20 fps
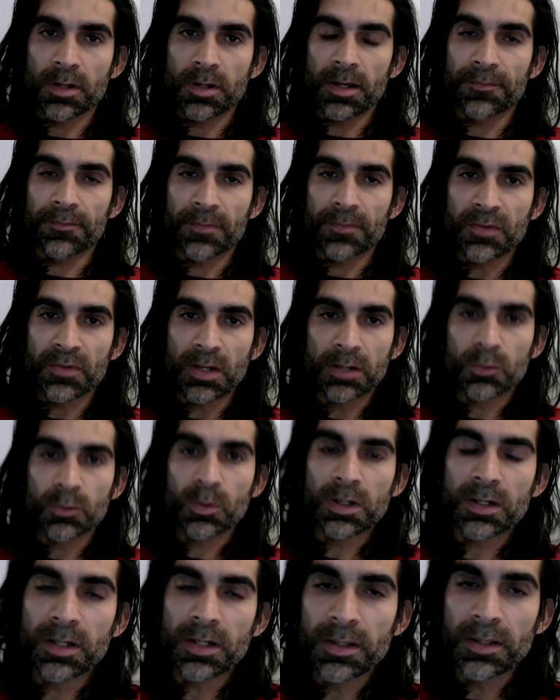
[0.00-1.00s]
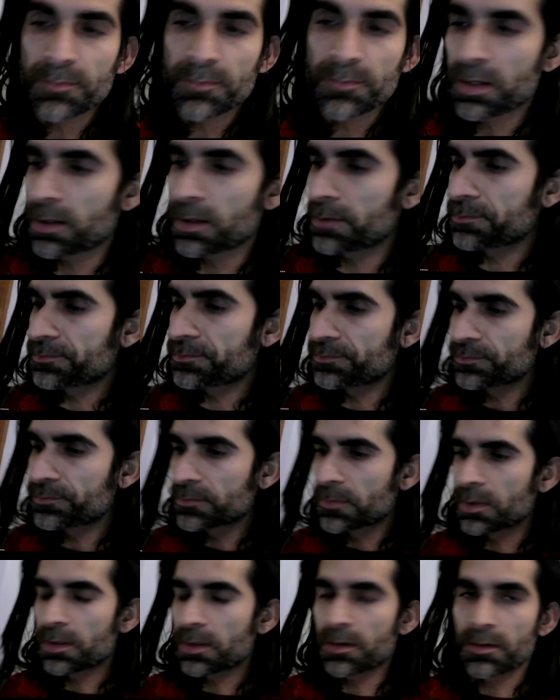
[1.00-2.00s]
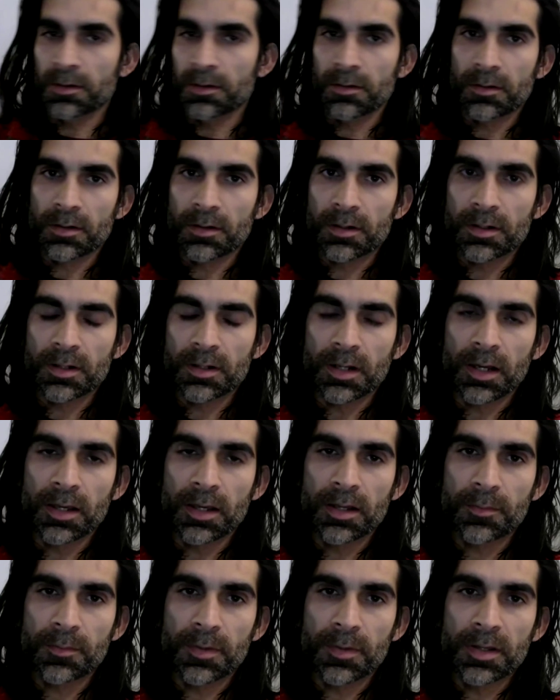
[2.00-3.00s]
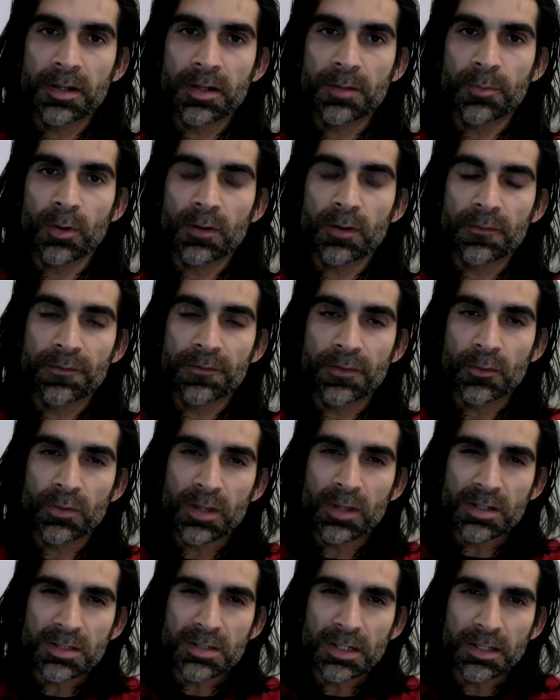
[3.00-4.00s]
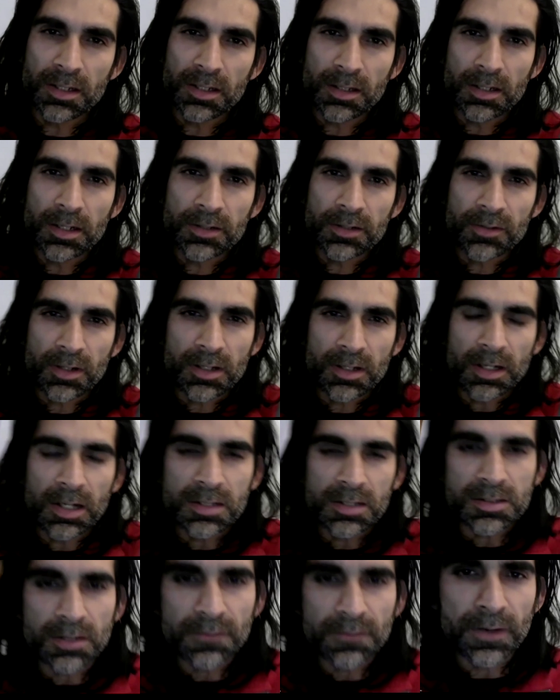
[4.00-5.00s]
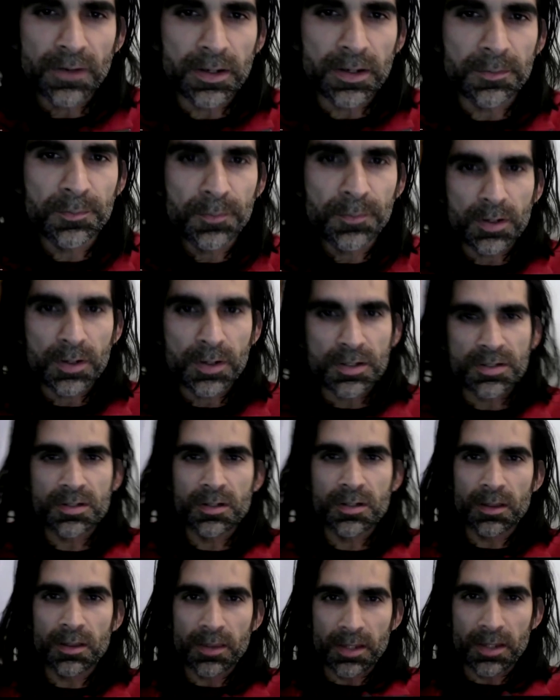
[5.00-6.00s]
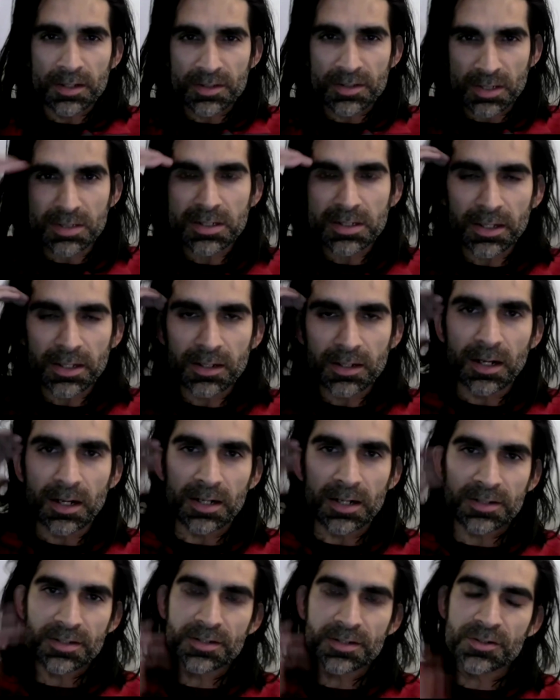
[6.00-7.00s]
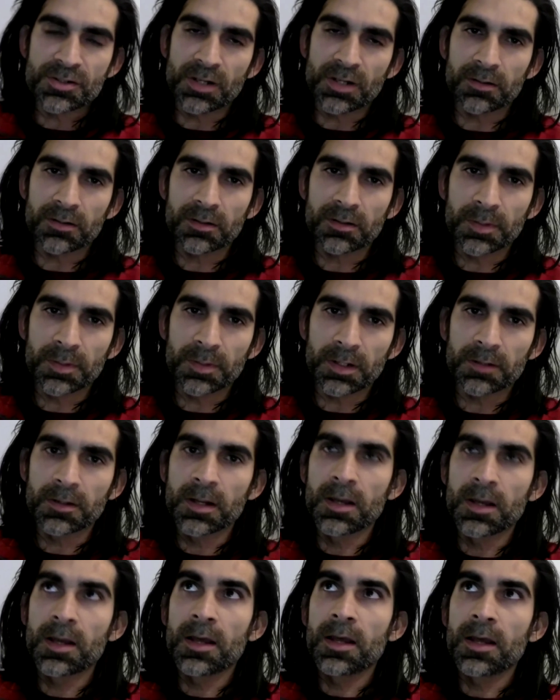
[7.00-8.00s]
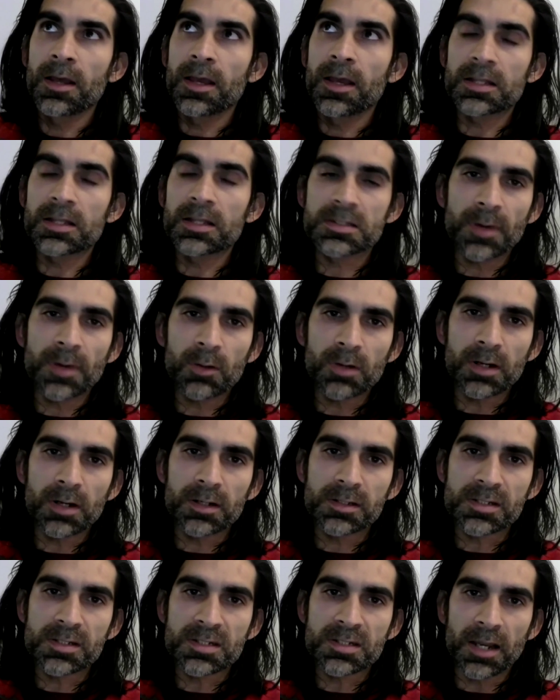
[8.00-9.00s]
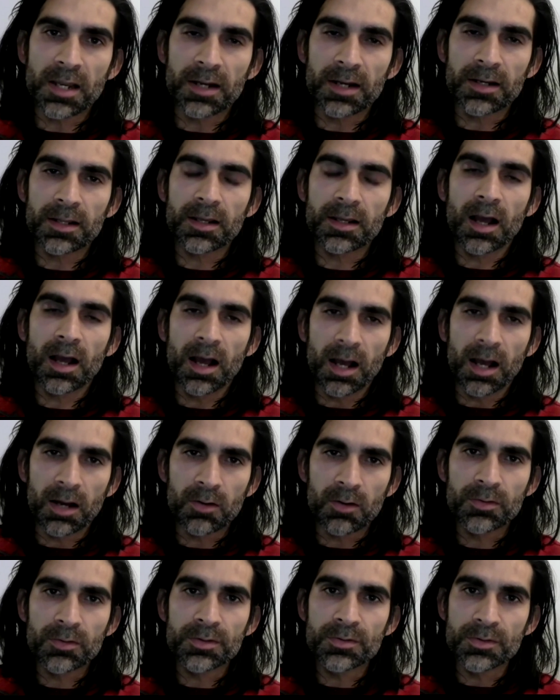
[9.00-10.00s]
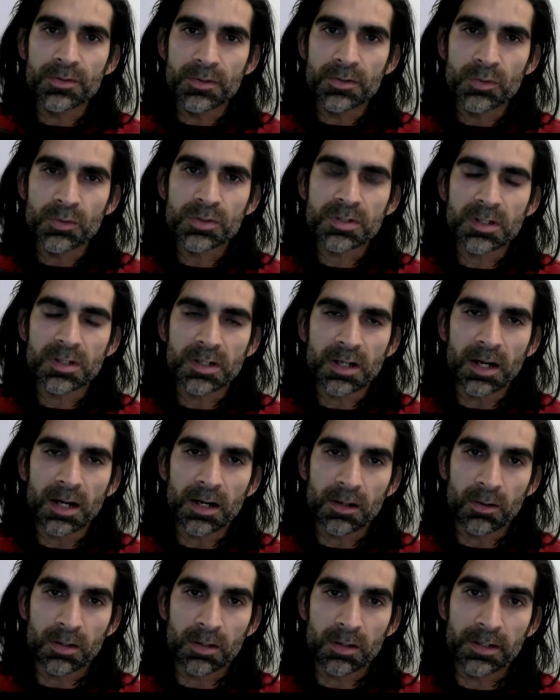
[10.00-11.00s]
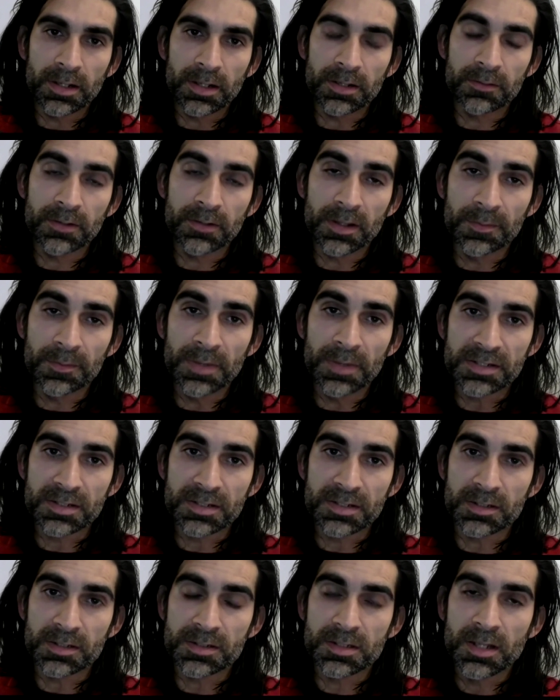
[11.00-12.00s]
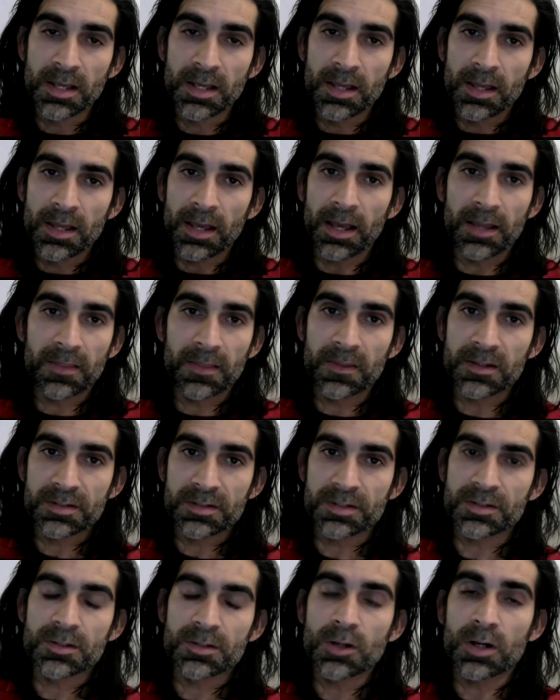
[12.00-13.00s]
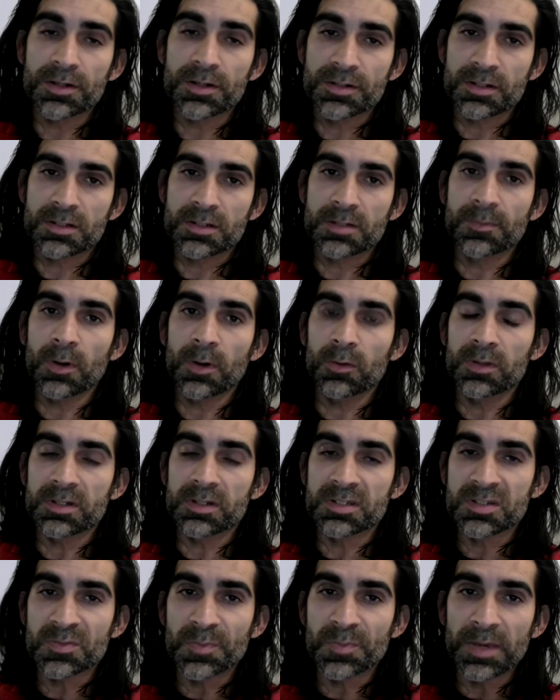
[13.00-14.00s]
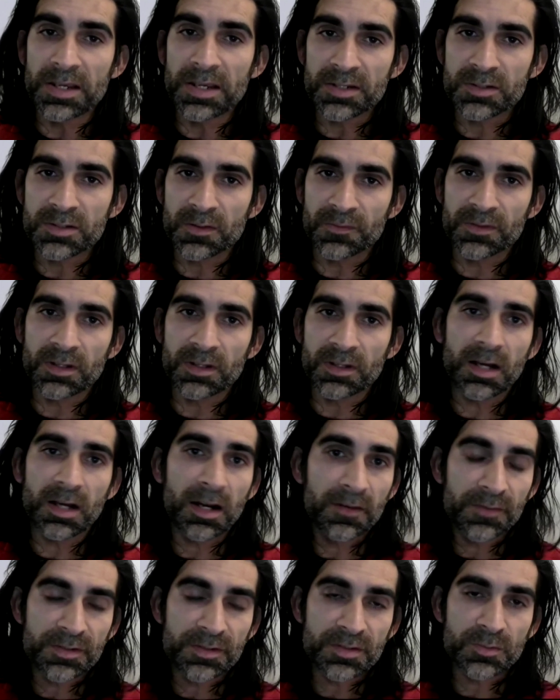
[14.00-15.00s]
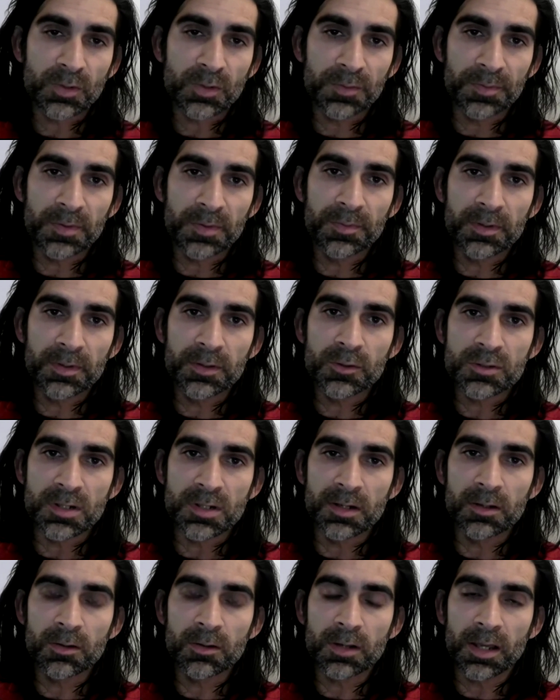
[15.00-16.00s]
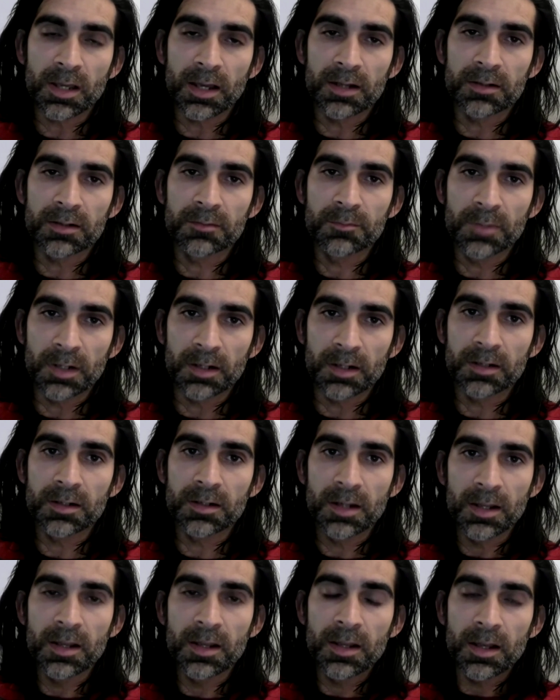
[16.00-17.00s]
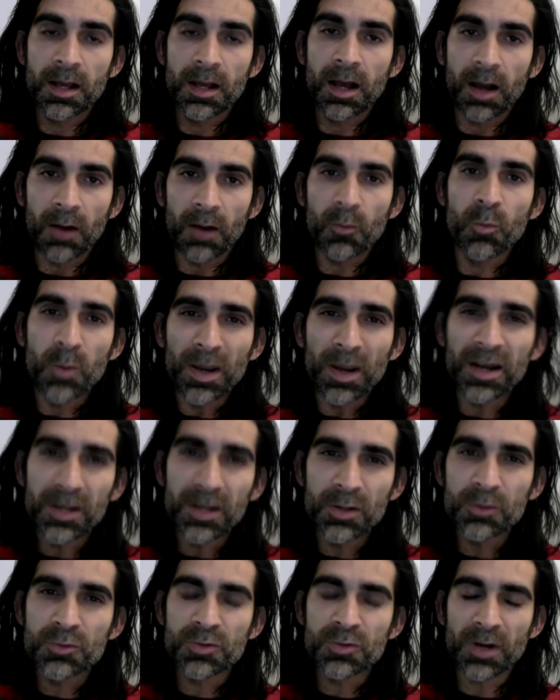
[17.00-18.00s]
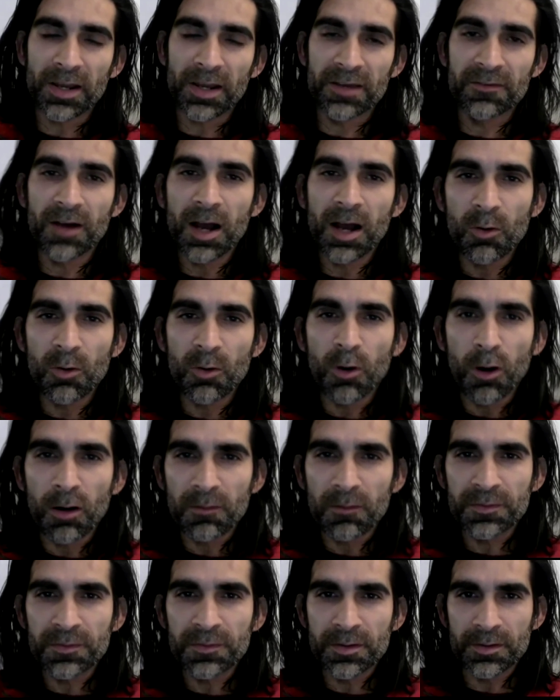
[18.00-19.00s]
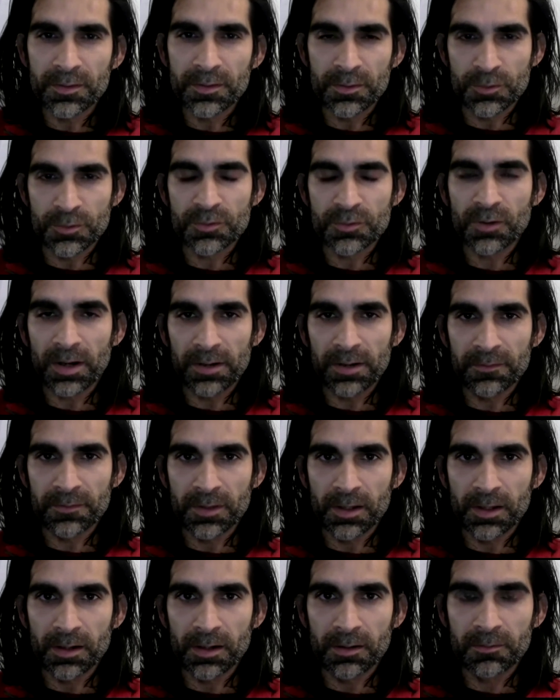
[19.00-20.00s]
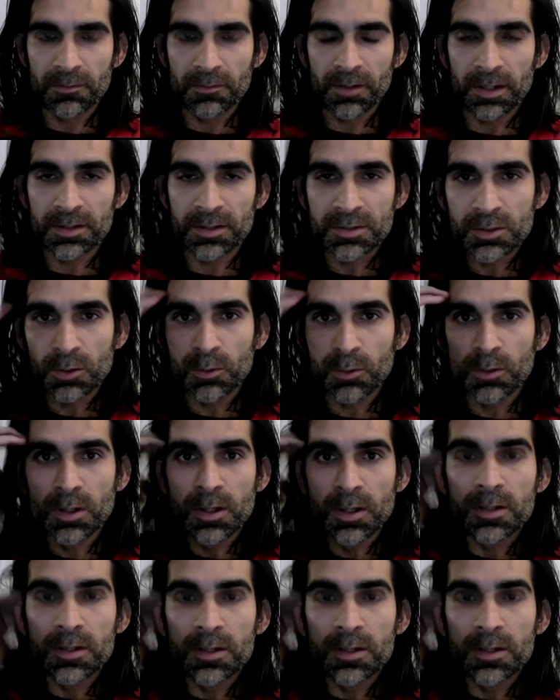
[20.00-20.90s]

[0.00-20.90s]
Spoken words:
yeah. So I'll quickly hit upon a few things. I think electric cars are a very personal thing, just like cars in general, but it's about understanding how do you use a car on a day-to-day basis. And this is not just about the space of the car, which is what people usually look at, but where do you drive? How often do you drive there, right? So